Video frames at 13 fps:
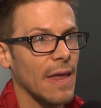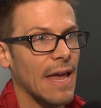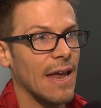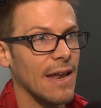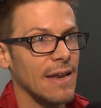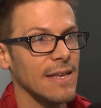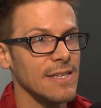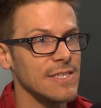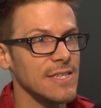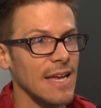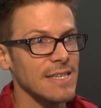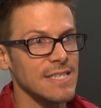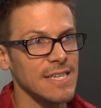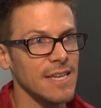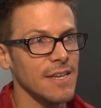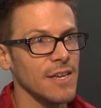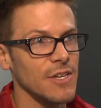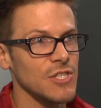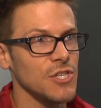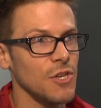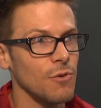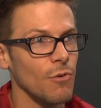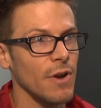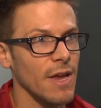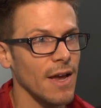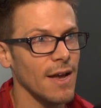And it's that scene in Casino
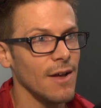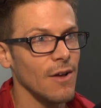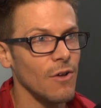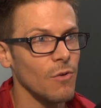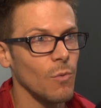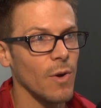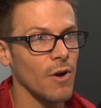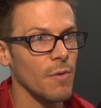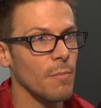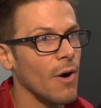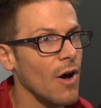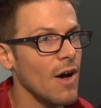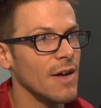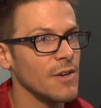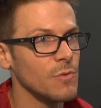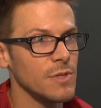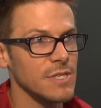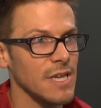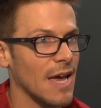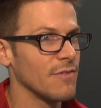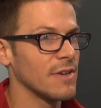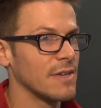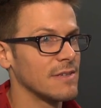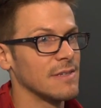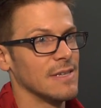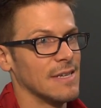Royale where Bond was
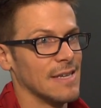having